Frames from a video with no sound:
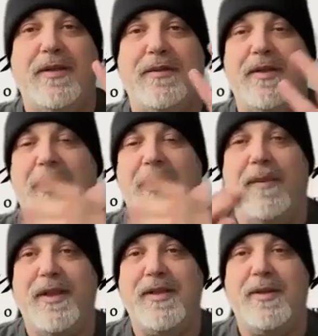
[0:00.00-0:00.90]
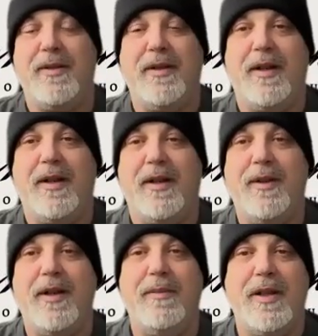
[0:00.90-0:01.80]
even a couple of things that were
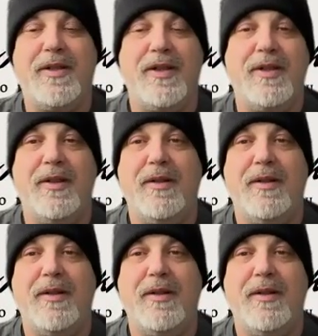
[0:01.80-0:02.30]
like over $100 or